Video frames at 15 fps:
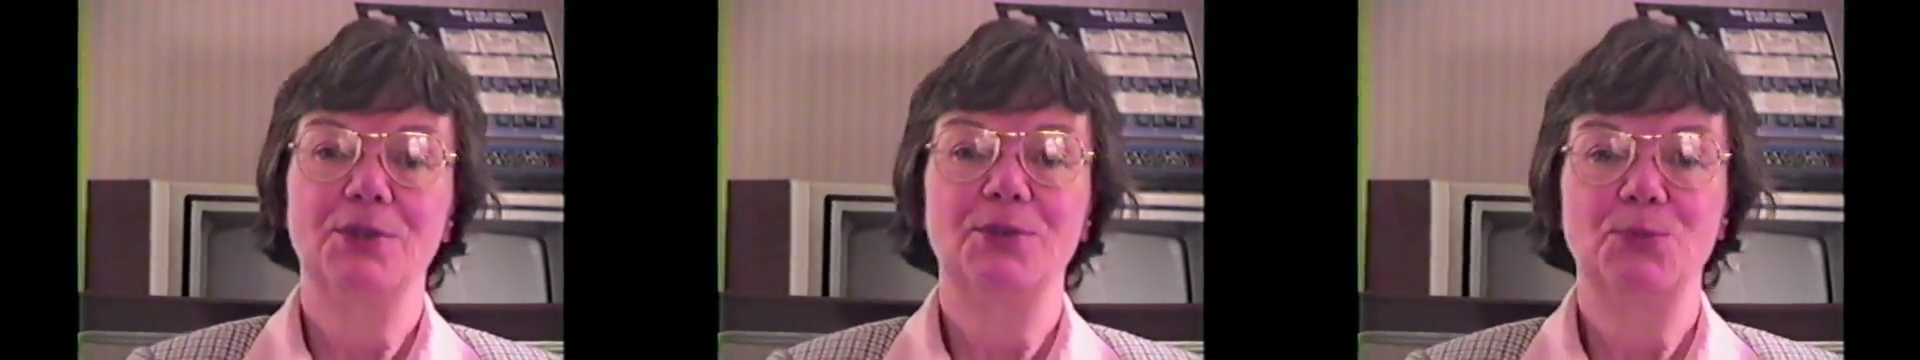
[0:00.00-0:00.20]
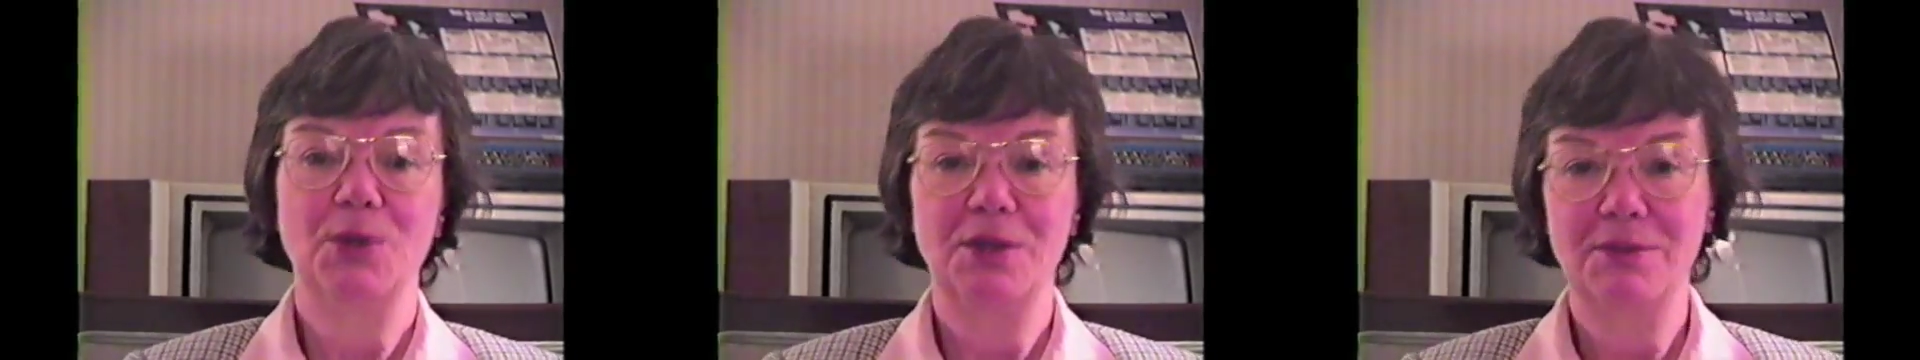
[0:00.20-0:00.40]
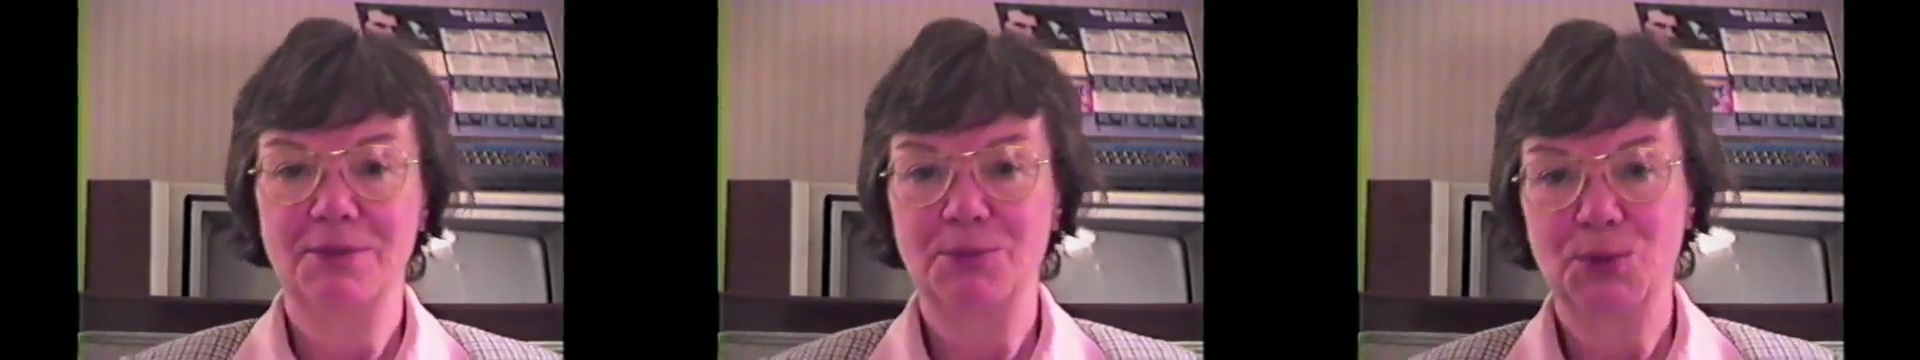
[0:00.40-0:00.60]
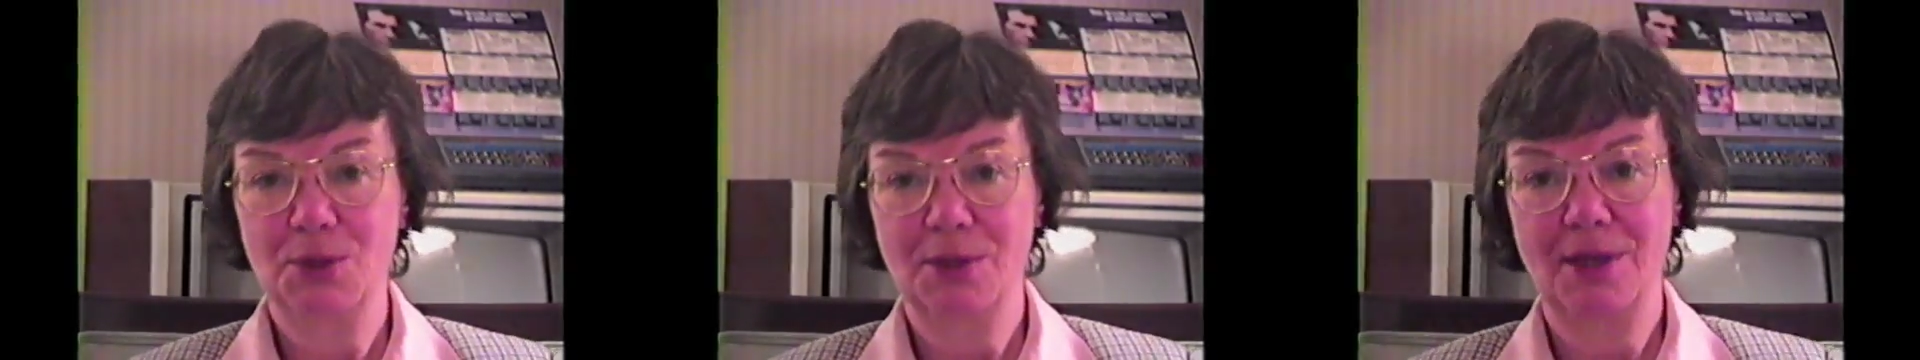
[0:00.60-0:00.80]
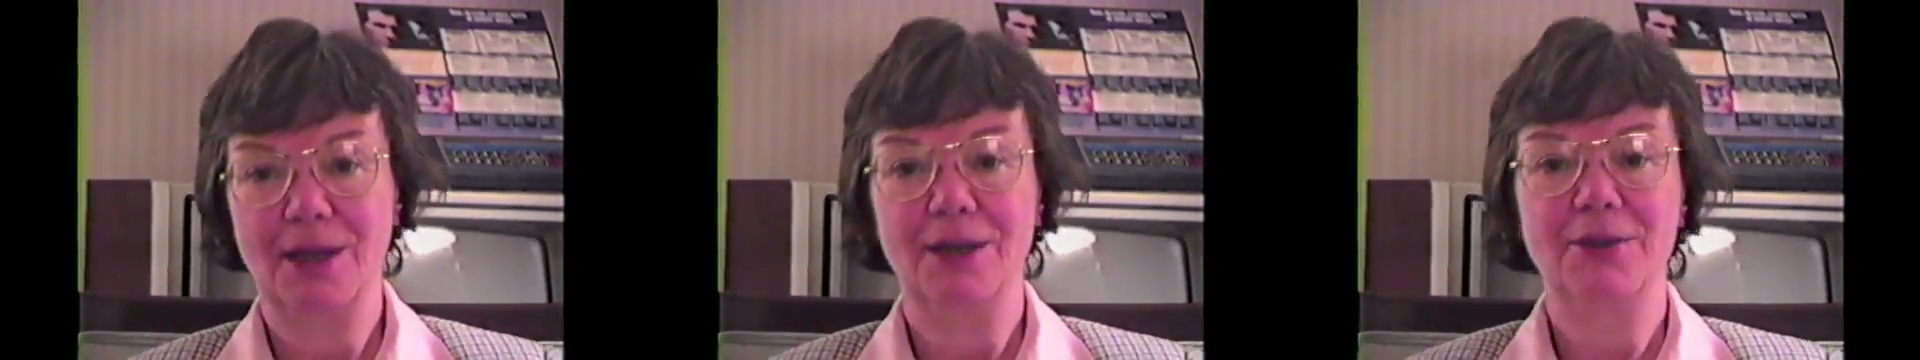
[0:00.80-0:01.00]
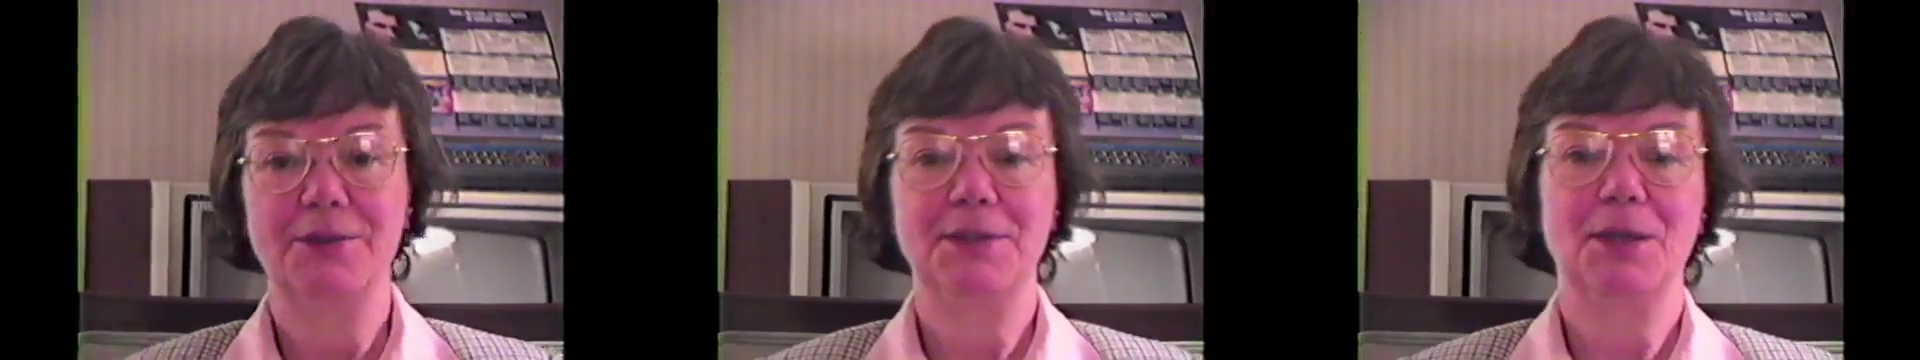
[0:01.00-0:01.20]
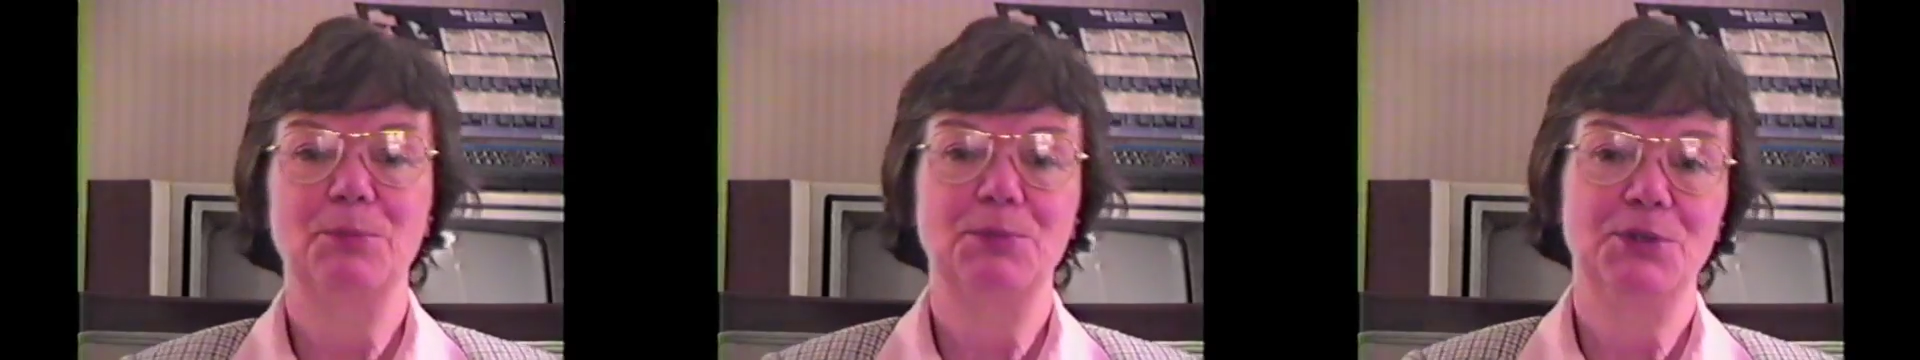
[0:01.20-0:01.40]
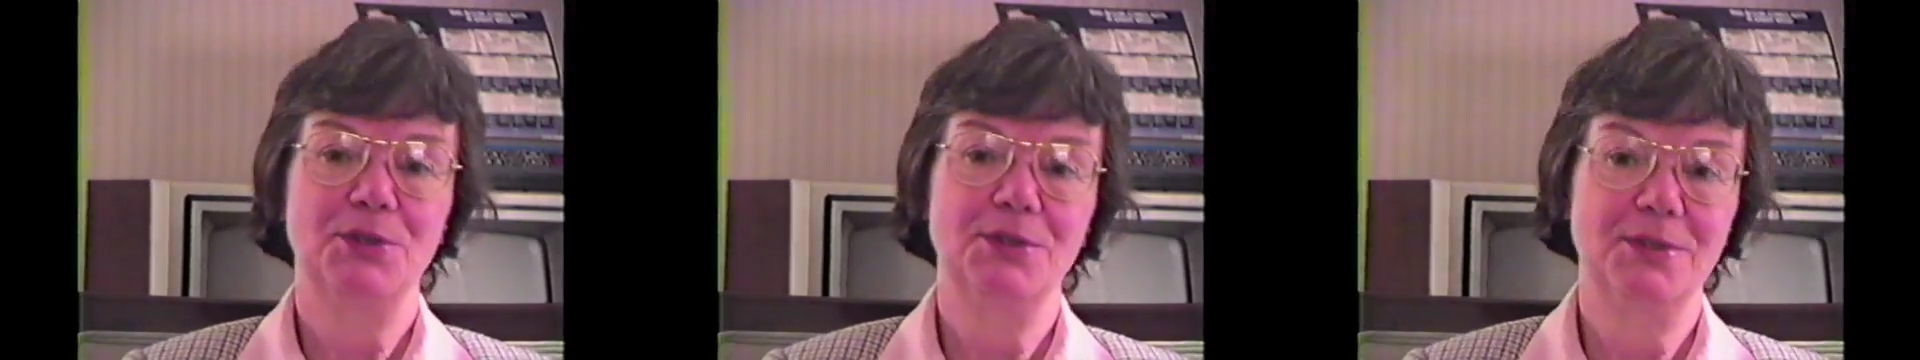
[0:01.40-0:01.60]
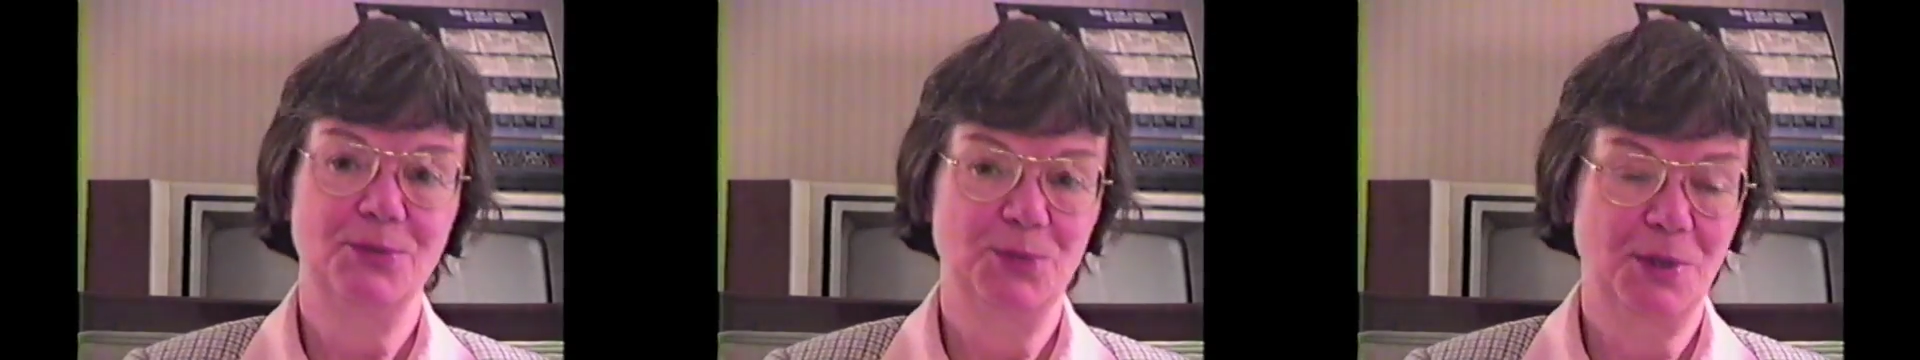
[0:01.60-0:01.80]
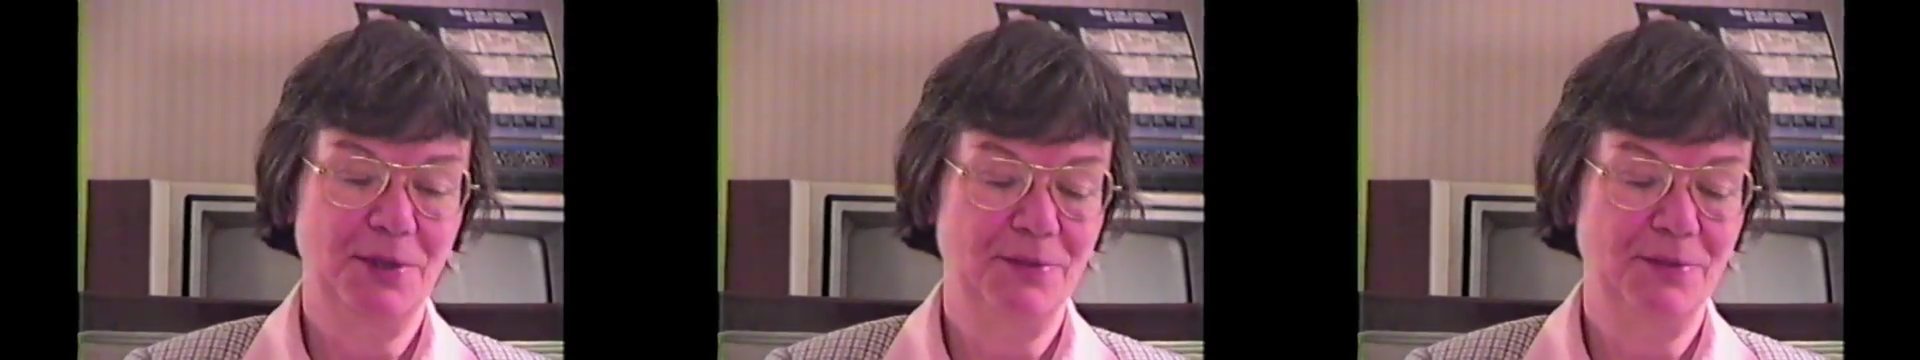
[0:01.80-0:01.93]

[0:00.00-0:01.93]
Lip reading: and one of them took higher temperatures and one